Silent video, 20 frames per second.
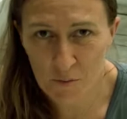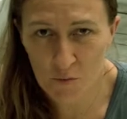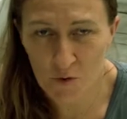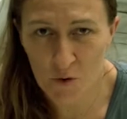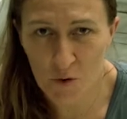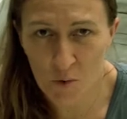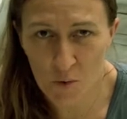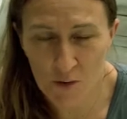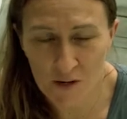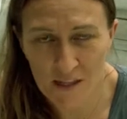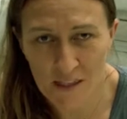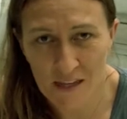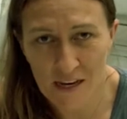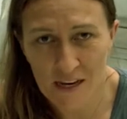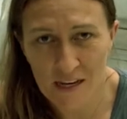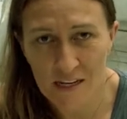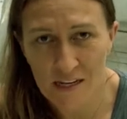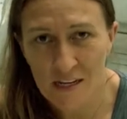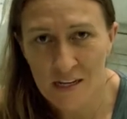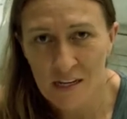recording
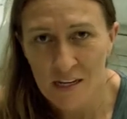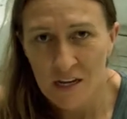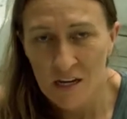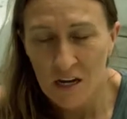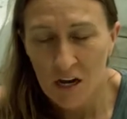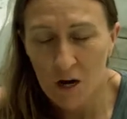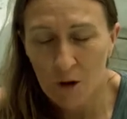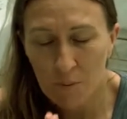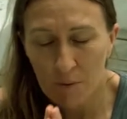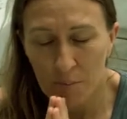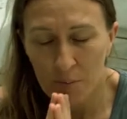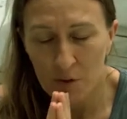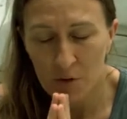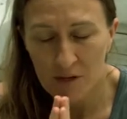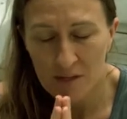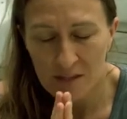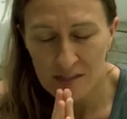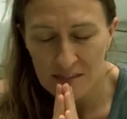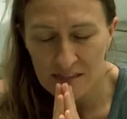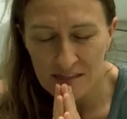that I'll be
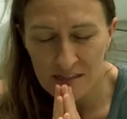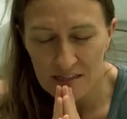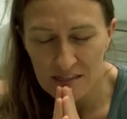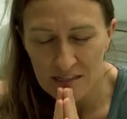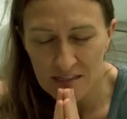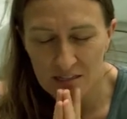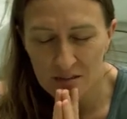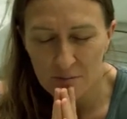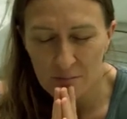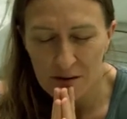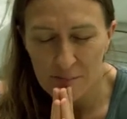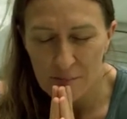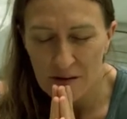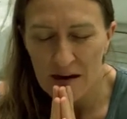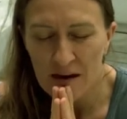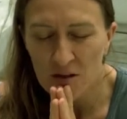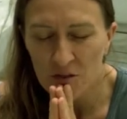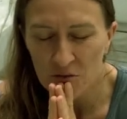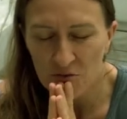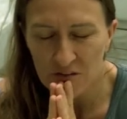putting the seeds in my
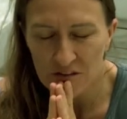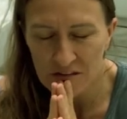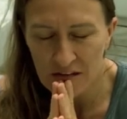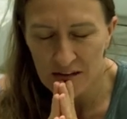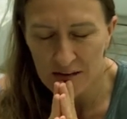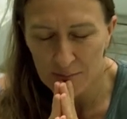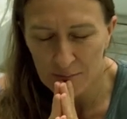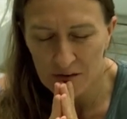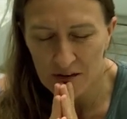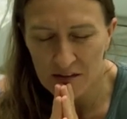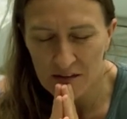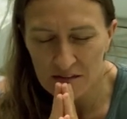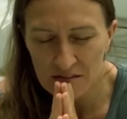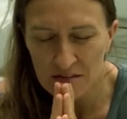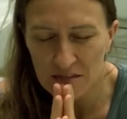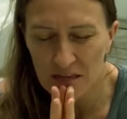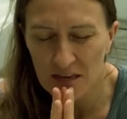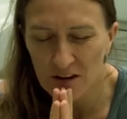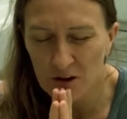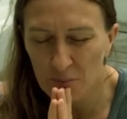mouth for 10
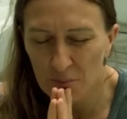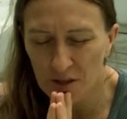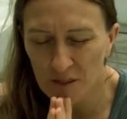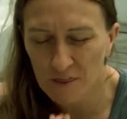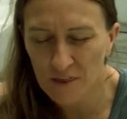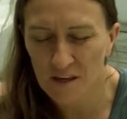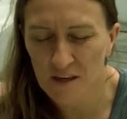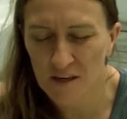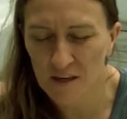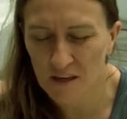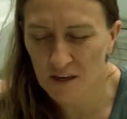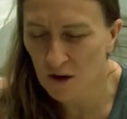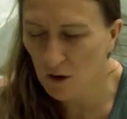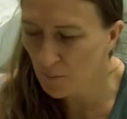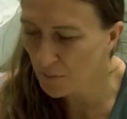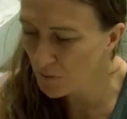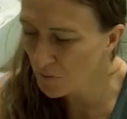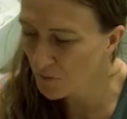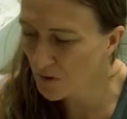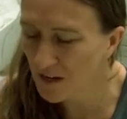minutes and I'll be thinking,
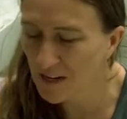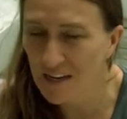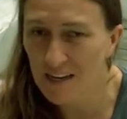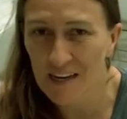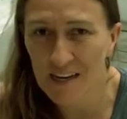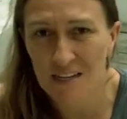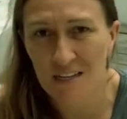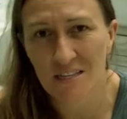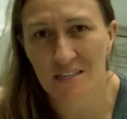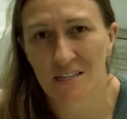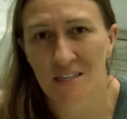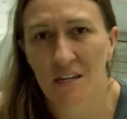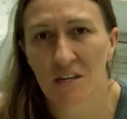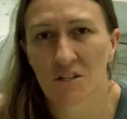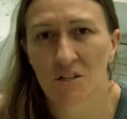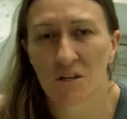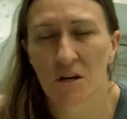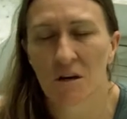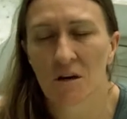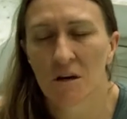I'll be reading
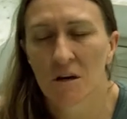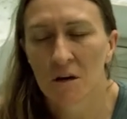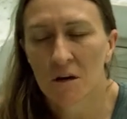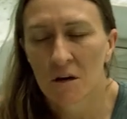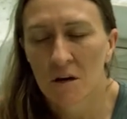Anastasia,